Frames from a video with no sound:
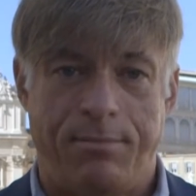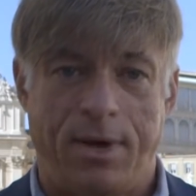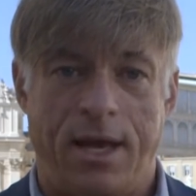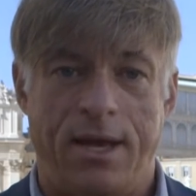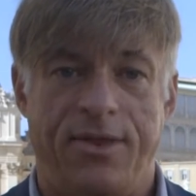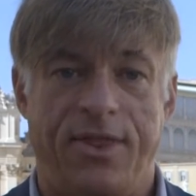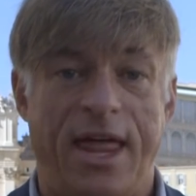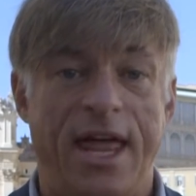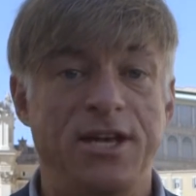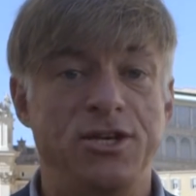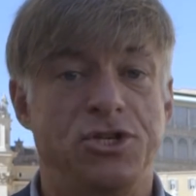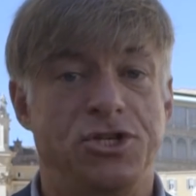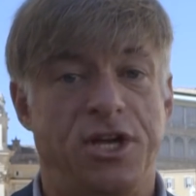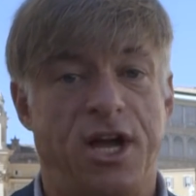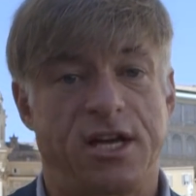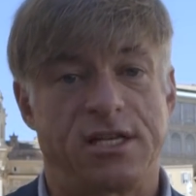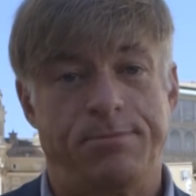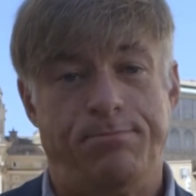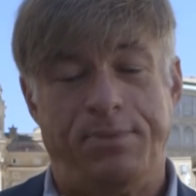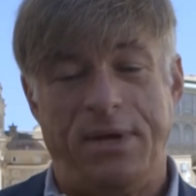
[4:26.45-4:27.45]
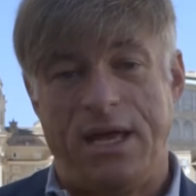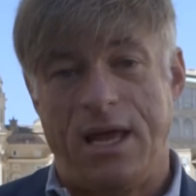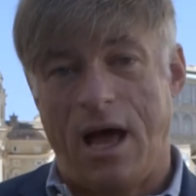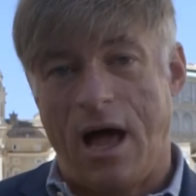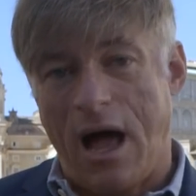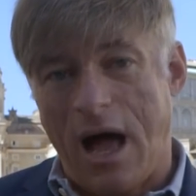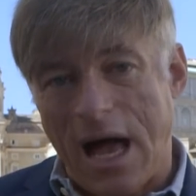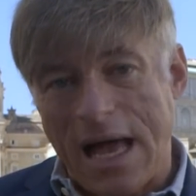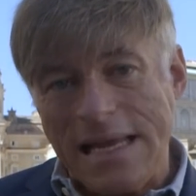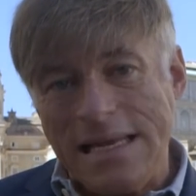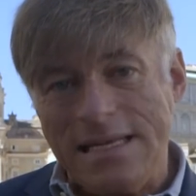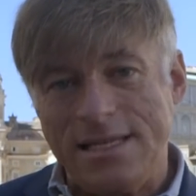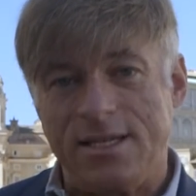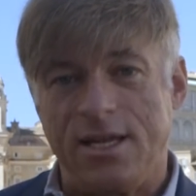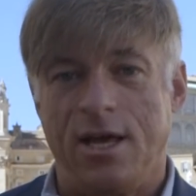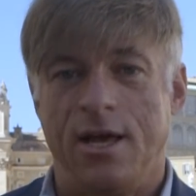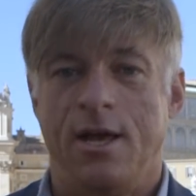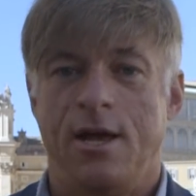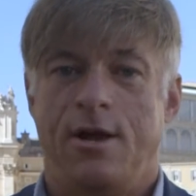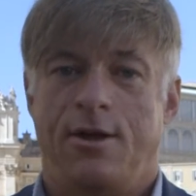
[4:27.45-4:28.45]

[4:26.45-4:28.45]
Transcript: but then checks behind